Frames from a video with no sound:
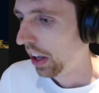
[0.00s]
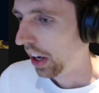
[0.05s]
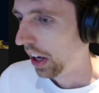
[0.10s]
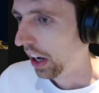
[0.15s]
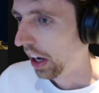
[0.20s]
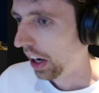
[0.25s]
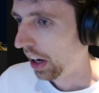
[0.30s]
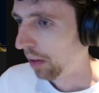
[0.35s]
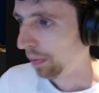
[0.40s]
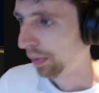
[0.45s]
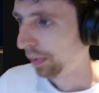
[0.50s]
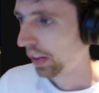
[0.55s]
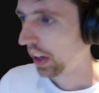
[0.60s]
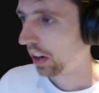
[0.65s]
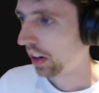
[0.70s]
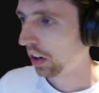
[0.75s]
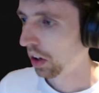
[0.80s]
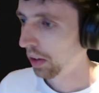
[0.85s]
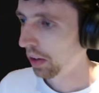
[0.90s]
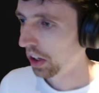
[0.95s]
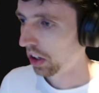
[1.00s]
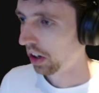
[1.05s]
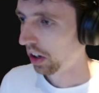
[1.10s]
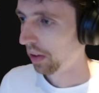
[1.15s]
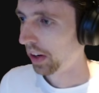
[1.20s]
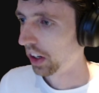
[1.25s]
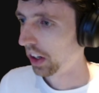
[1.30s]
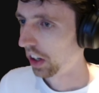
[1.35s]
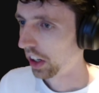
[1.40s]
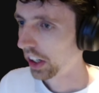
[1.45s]
I'm going to be talking
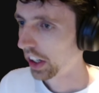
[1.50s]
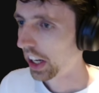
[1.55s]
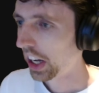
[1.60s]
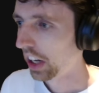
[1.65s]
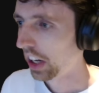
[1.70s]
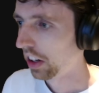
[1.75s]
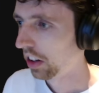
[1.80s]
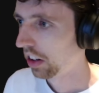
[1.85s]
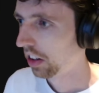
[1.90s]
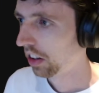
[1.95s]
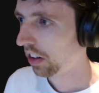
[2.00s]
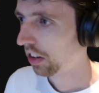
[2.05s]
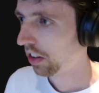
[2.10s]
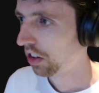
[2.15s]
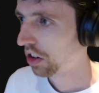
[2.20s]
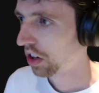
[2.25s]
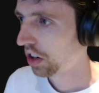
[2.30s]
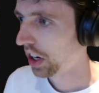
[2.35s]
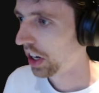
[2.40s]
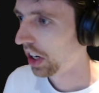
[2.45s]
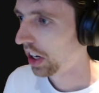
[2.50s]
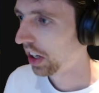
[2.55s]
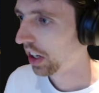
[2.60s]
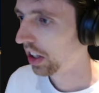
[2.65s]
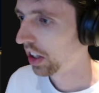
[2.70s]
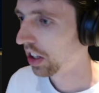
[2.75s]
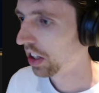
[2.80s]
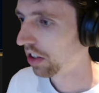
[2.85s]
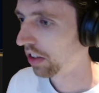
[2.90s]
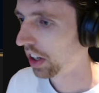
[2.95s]
about Arcane tree
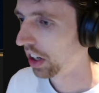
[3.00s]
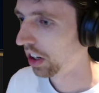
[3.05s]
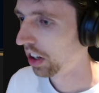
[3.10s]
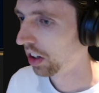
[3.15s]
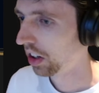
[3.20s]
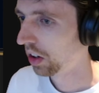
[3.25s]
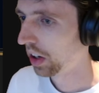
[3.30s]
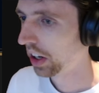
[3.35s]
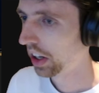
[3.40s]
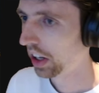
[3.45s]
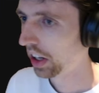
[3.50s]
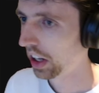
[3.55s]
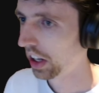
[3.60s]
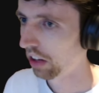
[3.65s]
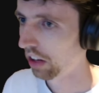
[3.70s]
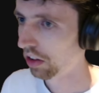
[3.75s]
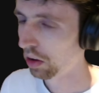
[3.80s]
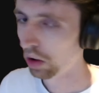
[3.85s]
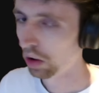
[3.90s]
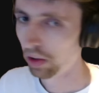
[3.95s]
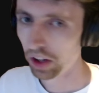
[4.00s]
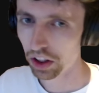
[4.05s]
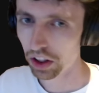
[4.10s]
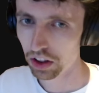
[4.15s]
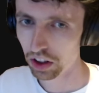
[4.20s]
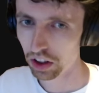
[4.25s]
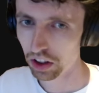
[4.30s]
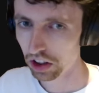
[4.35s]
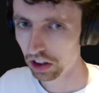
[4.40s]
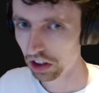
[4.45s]
in this video. If you want my
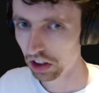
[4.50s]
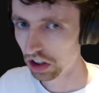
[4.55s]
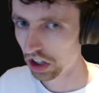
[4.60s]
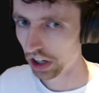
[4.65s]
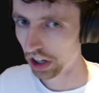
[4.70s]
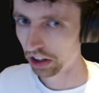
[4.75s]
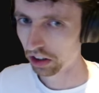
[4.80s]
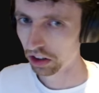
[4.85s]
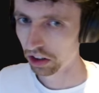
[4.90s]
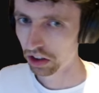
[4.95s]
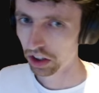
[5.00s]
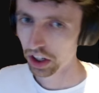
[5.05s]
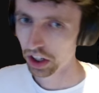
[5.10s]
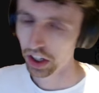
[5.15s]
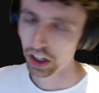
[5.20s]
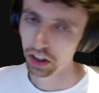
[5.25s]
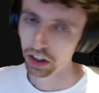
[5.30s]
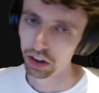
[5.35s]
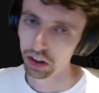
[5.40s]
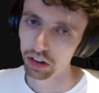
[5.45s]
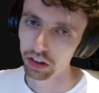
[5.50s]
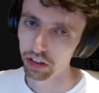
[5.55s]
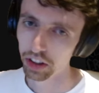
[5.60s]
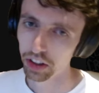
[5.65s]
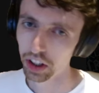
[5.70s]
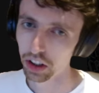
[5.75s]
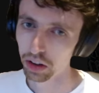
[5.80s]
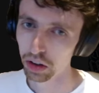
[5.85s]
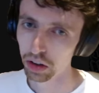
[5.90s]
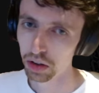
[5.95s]
thoughts on the general tree, I do have a
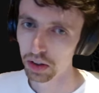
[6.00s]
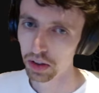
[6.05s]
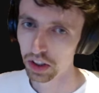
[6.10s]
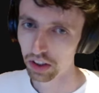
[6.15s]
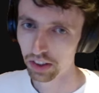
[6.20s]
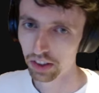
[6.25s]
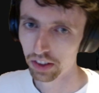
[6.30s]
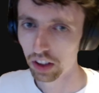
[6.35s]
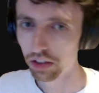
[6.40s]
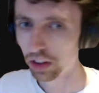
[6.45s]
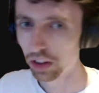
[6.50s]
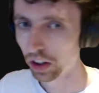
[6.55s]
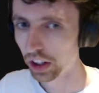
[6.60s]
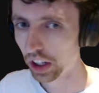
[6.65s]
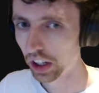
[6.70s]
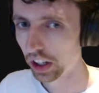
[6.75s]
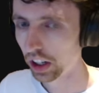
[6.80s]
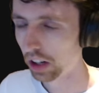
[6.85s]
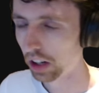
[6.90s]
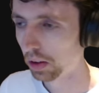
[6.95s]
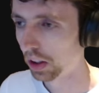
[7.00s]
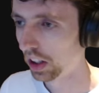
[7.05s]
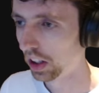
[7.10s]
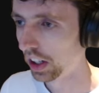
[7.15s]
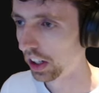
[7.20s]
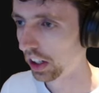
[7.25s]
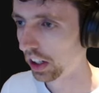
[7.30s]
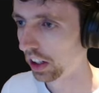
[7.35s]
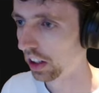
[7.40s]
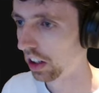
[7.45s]
video specifically for that. I will
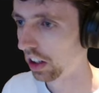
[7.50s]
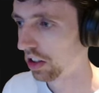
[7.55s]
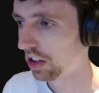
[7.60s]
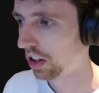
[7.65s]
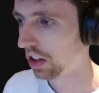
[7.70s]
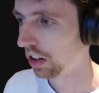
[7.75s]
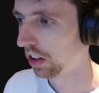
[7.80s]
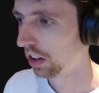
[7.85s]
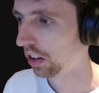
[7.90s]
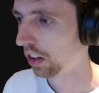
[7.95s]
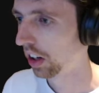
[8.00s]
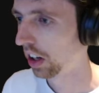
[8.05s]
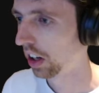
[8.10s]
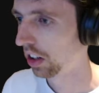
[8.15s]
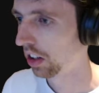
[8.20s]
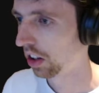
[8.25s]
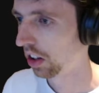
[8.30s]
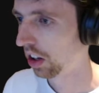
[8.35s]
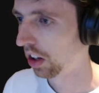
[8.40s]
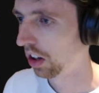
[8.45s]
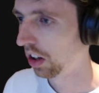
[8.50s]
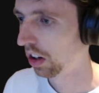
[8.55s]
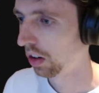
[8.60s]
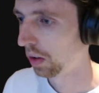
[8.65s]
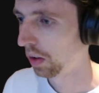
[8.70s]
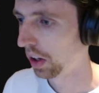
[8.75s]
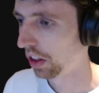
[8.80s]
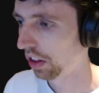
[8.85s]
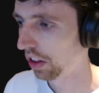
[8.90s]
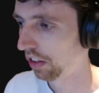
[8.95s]
link it along
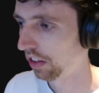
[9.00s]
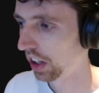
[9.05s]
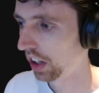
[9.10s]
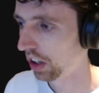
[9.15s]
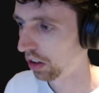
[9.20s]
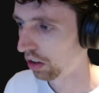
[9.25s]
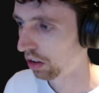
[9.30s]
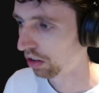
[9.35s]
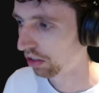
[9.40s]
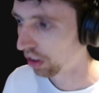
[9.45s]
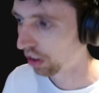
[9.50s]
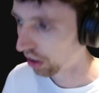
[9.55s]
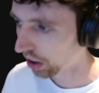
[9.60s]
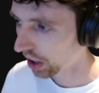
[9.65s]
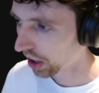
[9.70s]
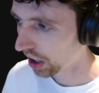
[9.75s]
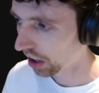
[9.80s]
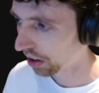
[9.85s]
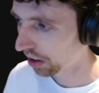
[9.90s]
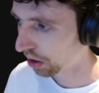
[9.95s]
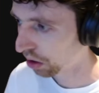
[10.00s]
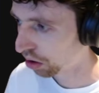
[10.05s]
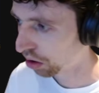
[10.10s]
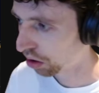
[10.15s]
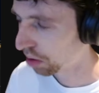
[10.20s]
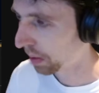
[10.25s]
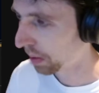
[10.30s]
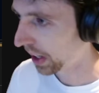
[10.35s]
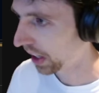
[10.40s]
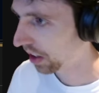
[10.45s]
with videos for the other two
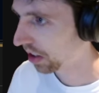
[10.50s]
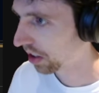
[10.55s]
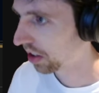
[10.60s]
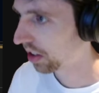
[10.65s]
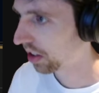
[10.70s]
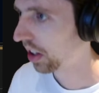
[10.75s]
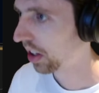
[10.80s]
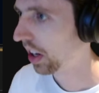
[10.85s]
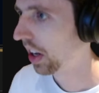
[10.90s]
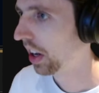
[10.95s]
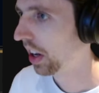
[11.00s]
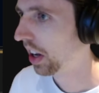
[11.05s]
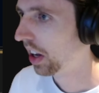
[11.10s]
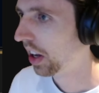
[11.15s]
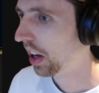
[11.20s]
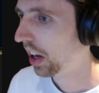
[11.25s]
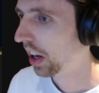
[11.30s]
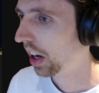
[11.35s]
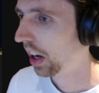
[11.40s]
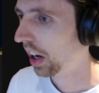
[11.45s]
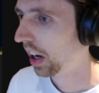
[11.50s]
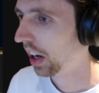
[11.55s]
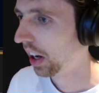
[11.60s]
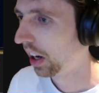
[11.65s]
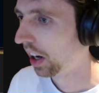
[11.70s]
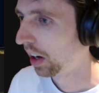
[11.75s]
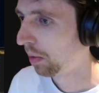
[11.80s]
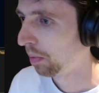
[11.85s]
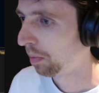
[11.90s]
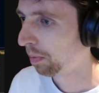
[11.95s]
specs.
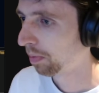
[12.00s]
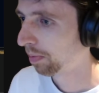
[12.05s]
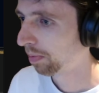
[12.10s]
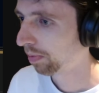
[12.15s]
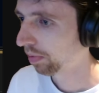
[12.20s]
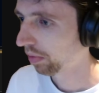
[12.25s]
Um,